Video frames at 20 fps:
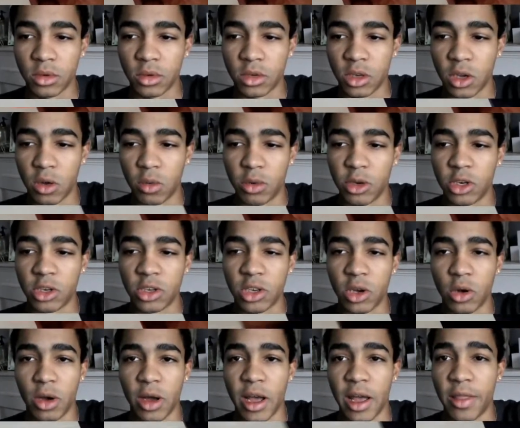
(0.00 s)
So we just
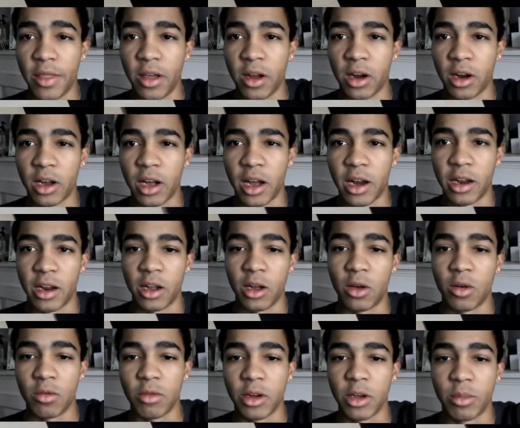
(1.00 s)
go ahead there and cut it
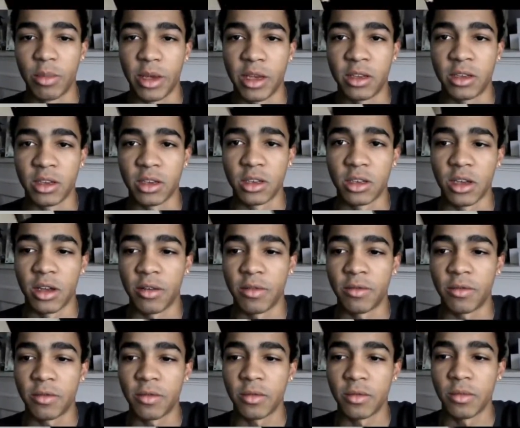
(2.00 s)
out, real basic
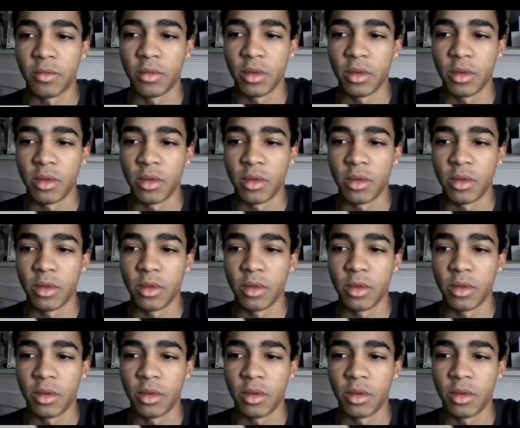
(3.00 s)
stuff.